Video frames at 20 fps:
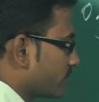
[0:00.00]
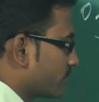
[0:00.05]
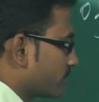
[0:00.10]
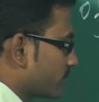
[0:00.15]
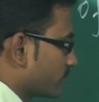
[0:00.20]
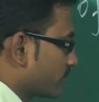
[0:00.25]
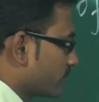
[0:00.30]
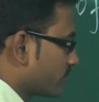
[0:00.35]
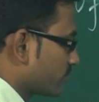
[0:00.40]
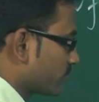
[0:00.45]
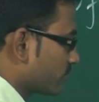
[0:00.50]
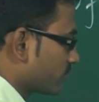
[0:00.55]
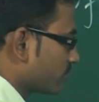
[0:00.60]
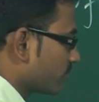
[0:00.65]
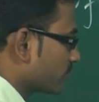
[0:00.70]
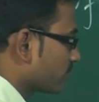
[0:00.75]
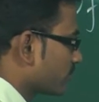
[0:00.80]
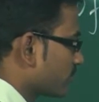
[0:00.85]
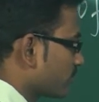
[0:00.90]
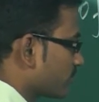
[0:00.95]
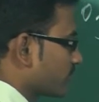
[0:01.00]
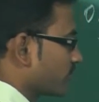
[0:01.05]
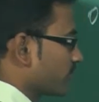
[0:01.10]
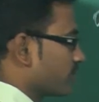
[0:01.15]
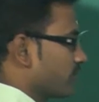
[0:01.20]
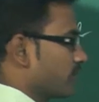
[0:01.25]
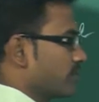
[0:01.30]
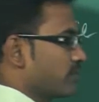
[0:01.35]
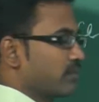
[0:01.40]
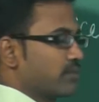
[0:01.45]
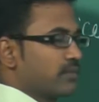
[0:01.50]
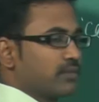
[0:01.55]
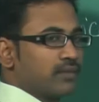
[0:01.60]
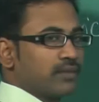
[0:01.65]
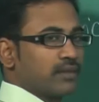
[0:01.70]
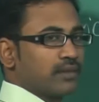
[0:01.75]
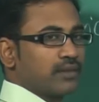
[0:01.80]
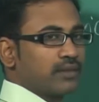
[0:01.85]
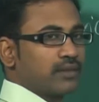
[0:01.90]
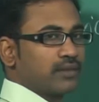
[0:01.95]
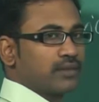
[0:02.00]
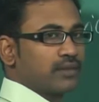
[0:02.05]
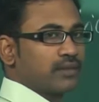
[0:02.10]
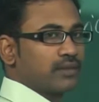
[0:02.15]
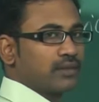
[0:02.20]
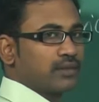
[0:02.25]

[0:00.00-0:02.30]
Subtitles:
Nobody speaks.